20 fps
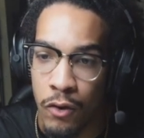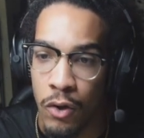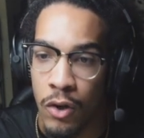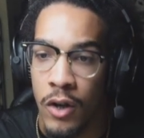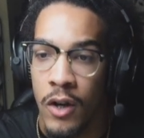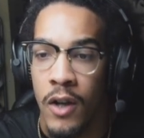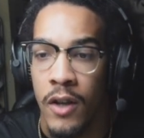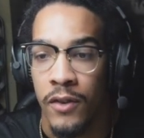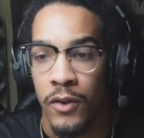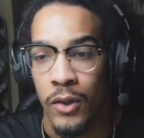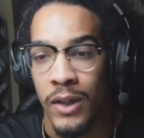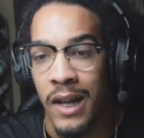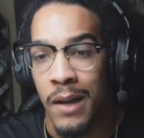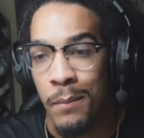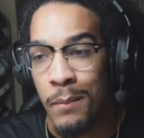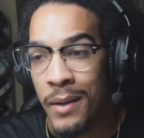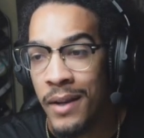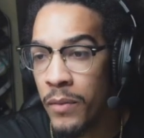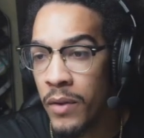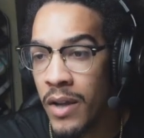So that
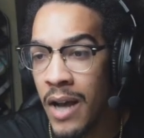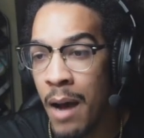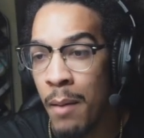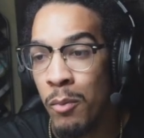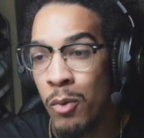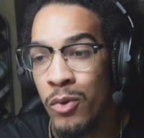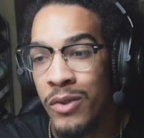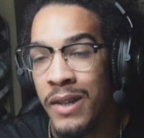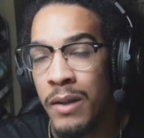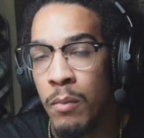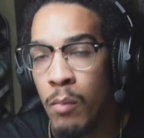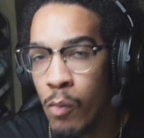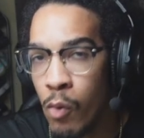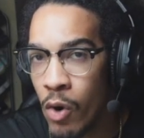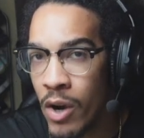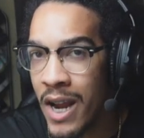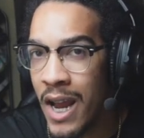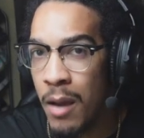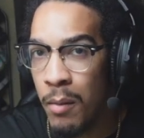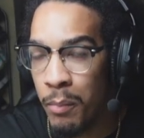means I'm losing more
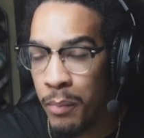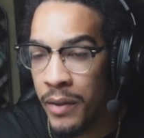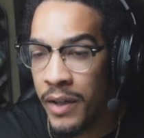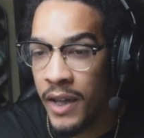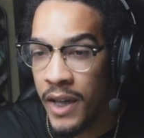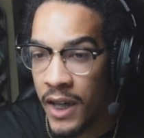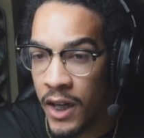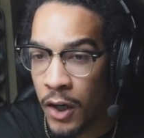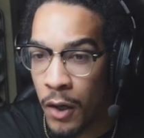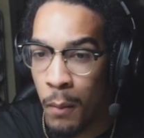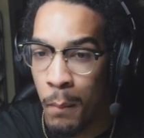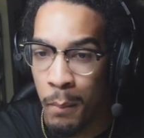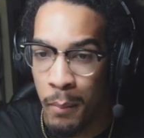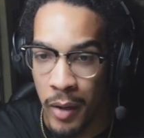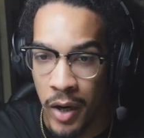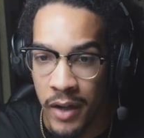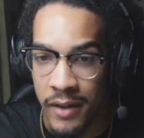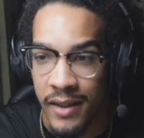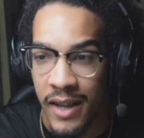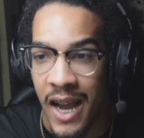MP here, but
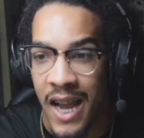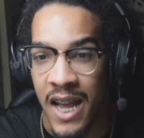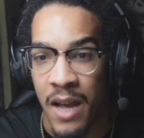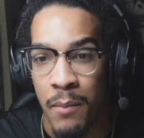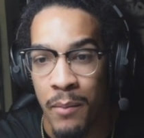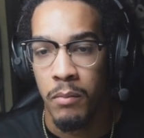I am